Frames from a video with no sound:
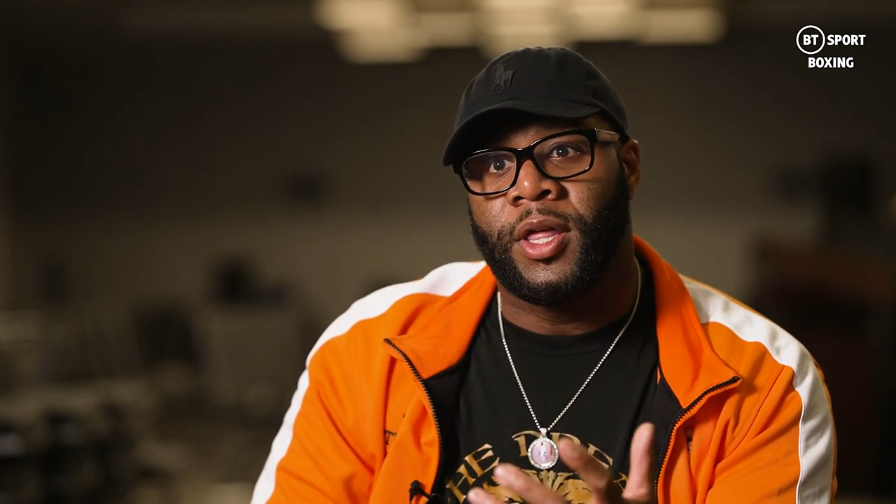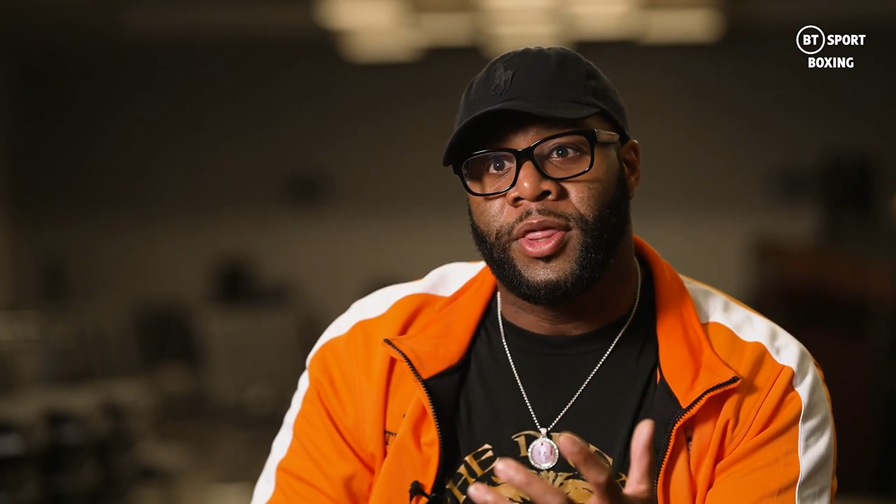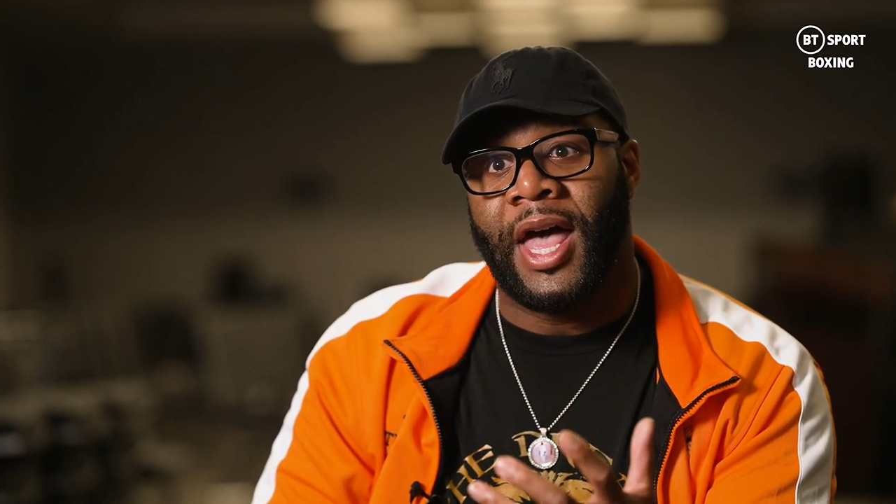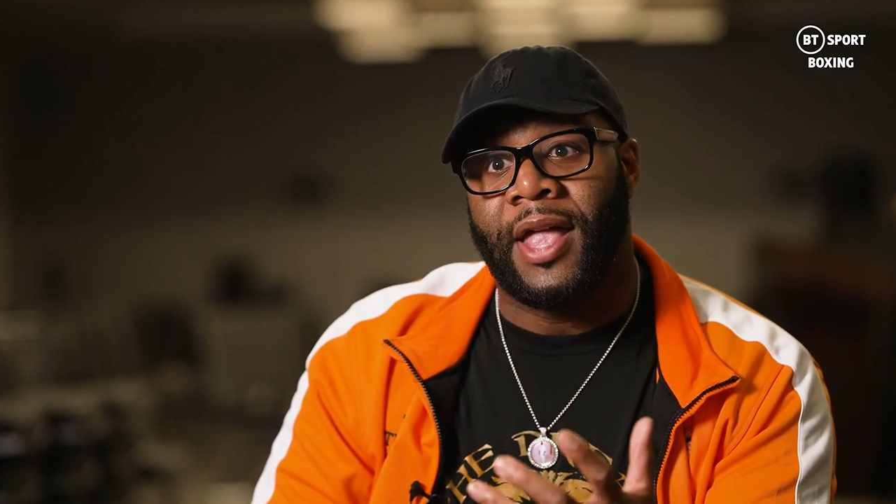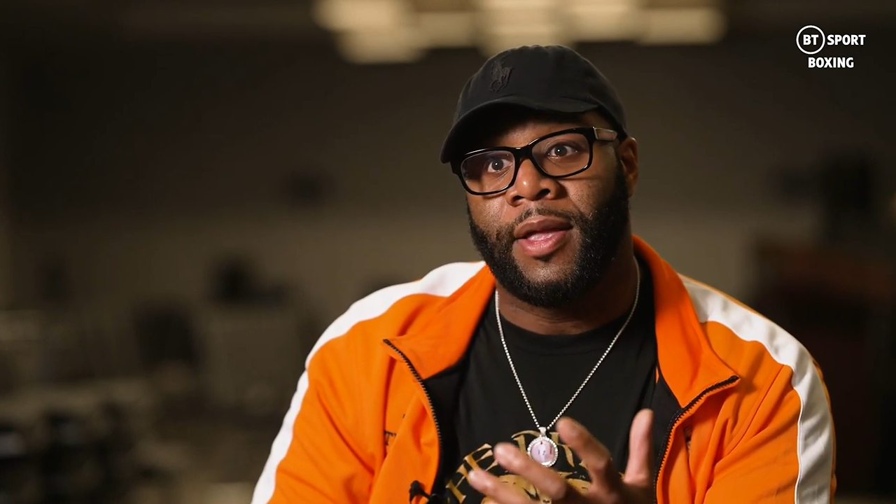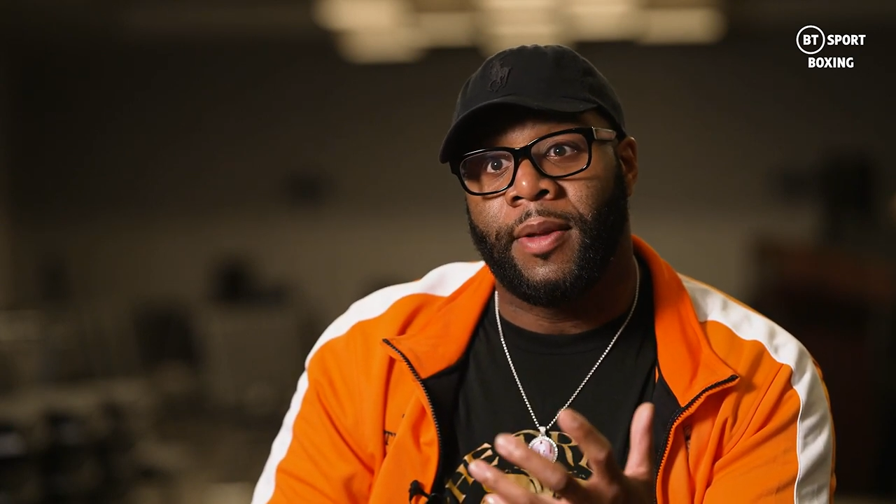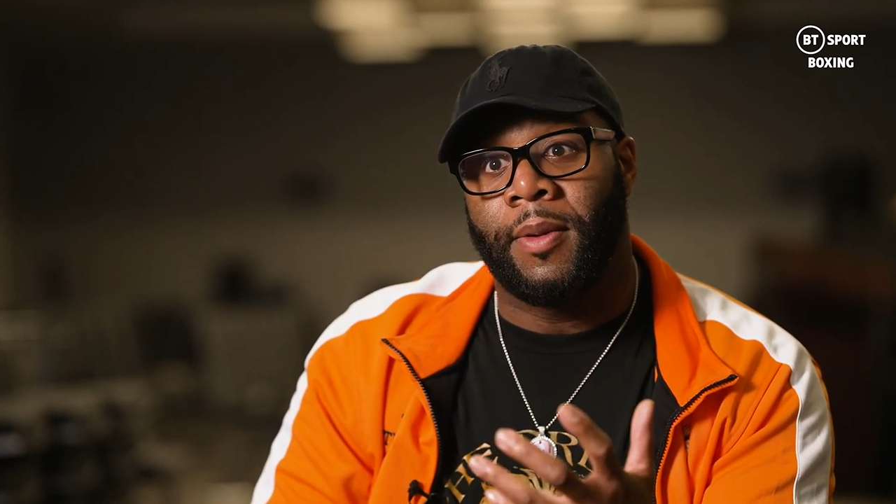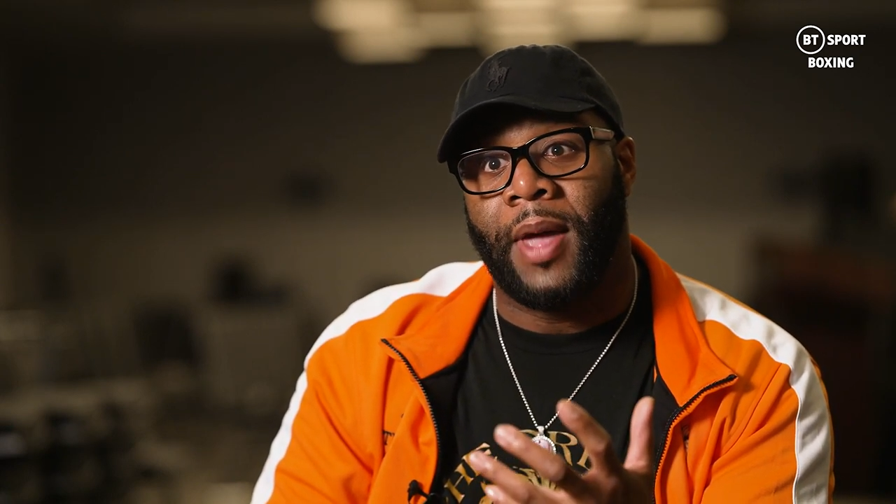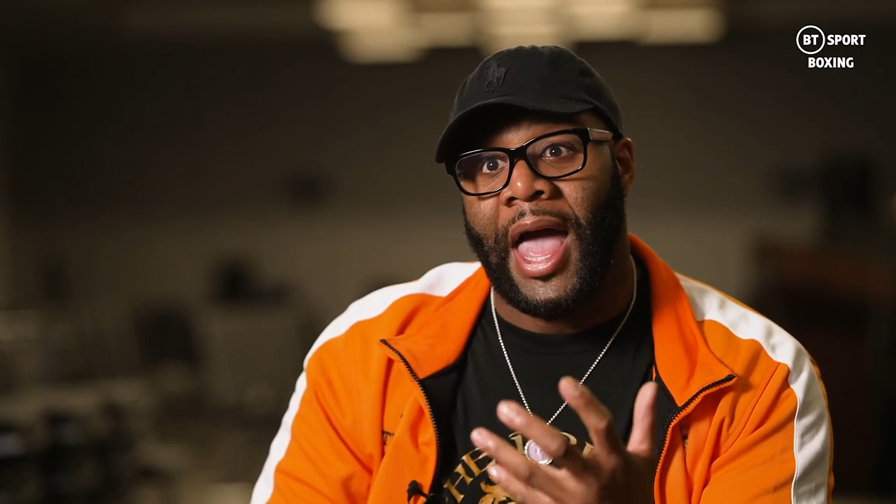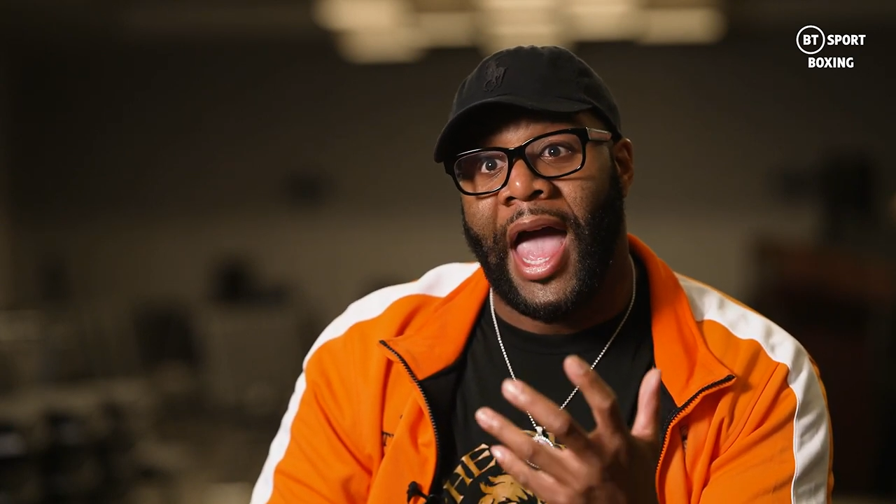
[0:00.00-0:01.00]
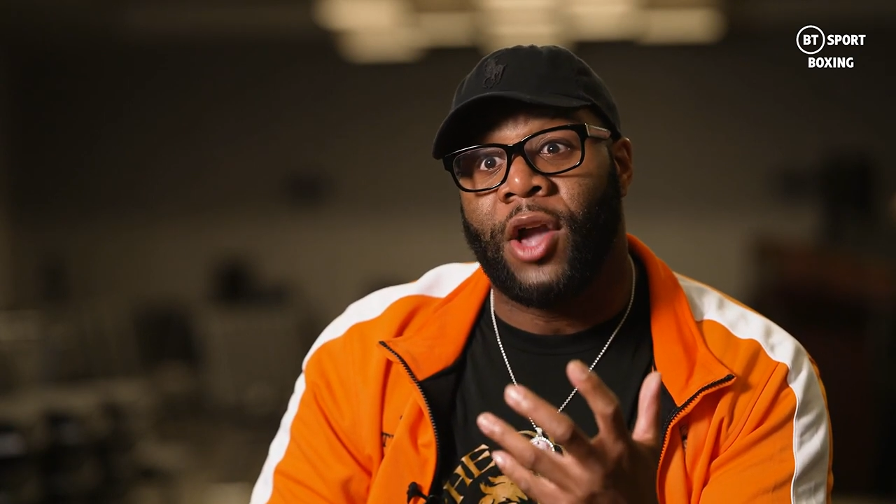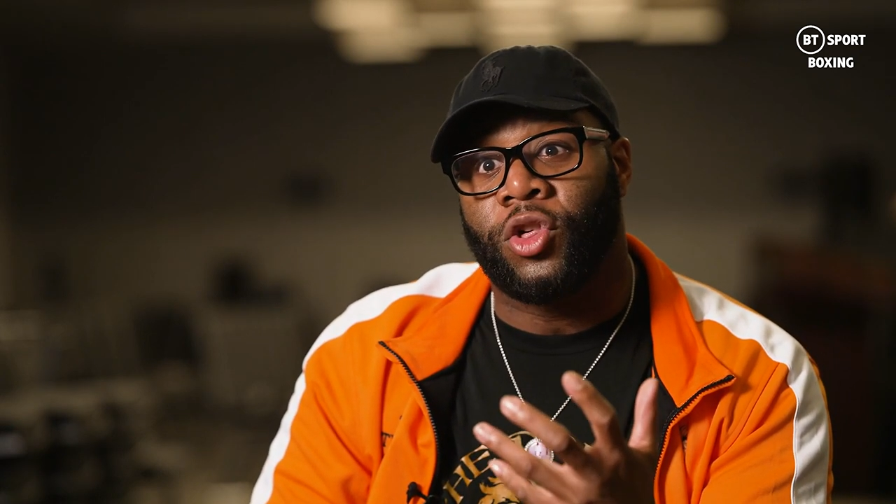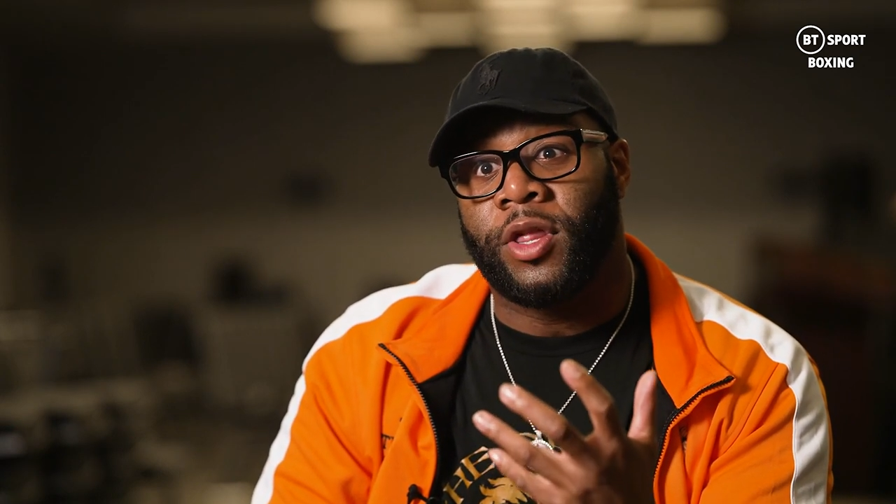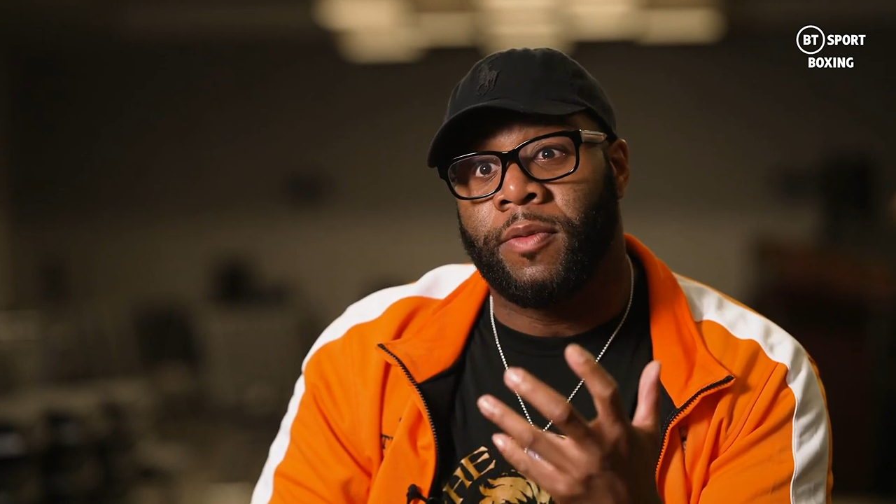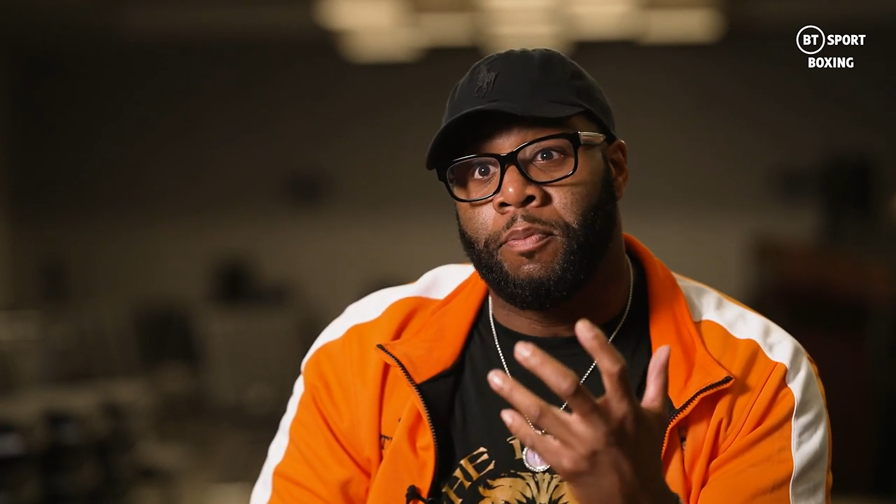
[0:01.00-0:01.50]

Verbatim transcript: that actually